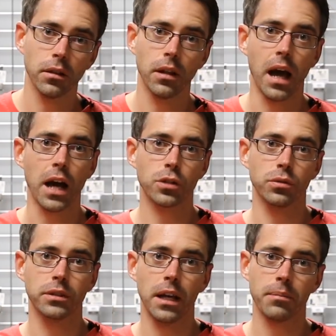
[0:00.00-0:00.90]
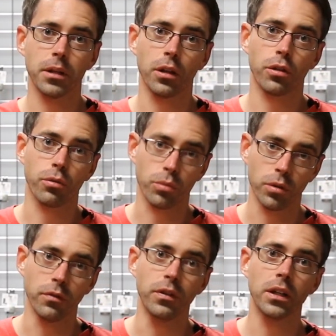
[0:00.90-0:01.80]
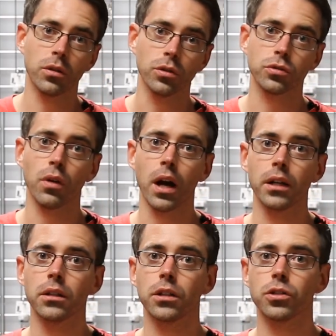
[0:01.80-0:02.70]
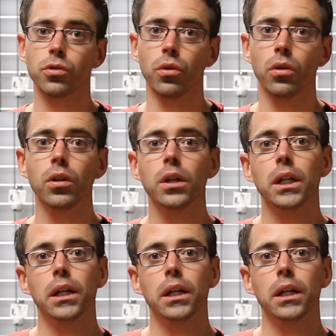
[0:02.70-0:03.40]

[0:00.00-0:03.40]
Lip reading: the actual damping through the vehicle's ride control.